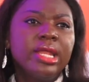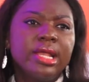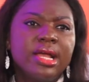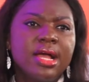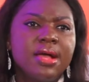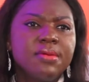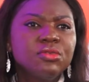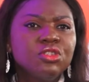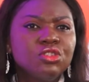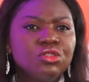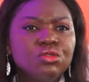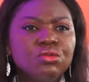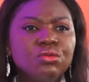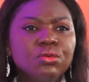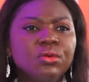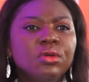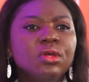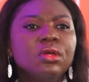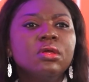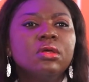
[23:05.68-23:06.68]
it comes
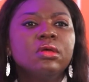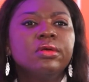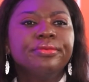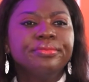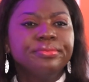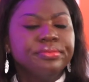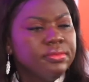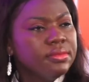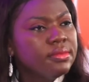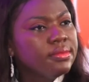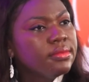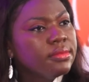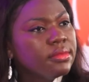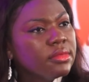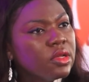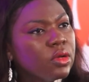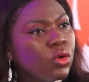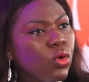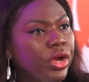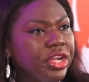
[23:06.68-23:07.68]
to
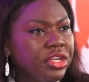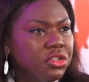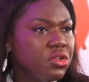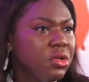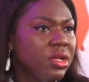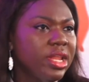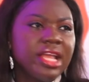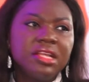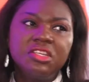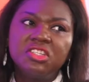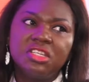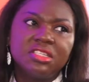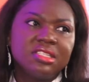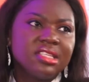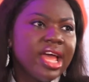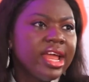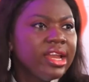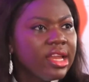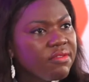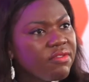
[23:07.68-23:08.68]
going to lectures.
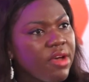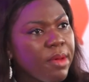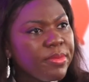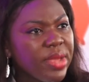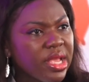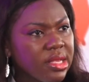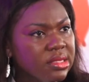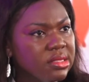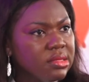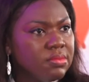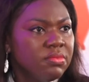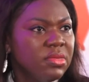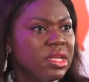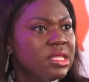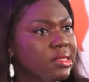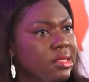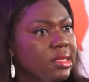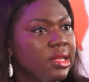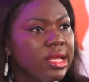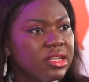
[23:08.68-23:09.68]
I never
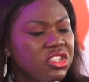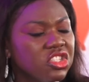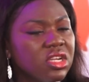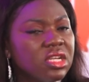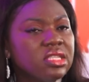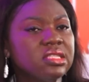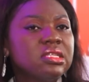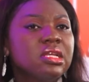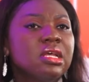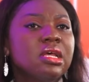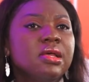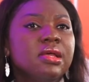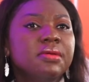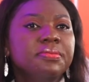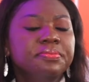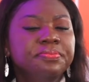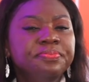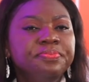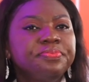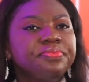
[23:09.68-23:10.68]
miss lectures.
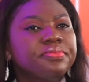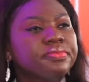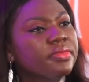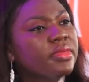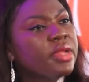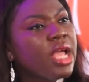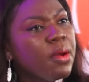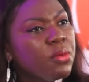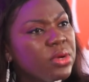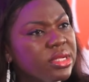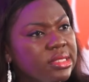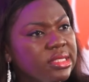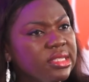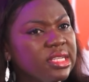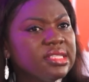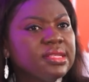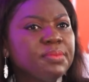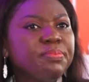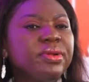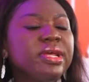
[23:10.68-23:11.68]
I was
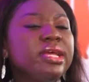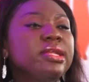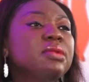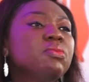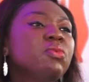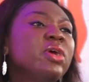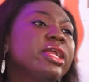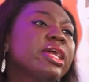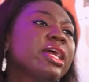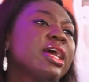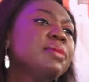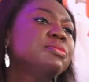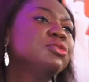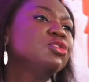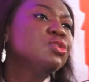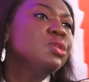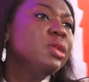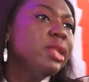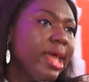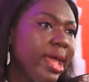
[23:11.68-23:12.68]
disciplined when it comes
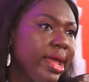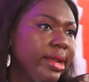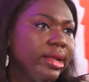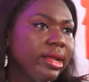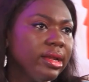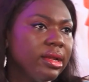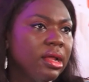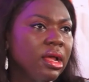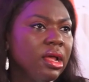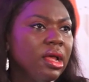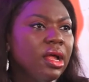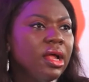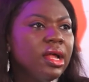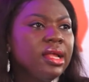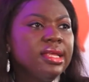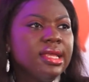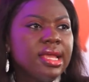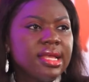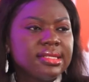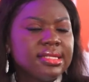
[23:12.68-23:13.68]
to learning.
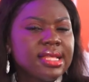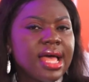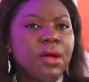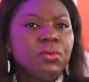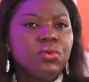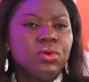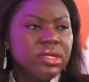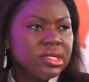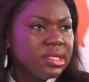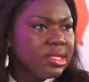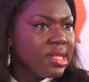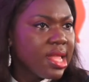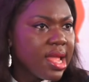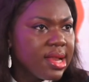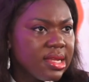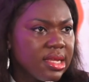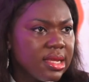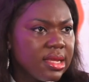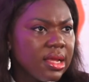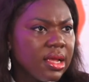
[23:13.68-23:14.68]
Yes, I would
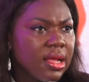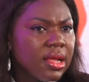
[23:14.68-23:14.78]
study.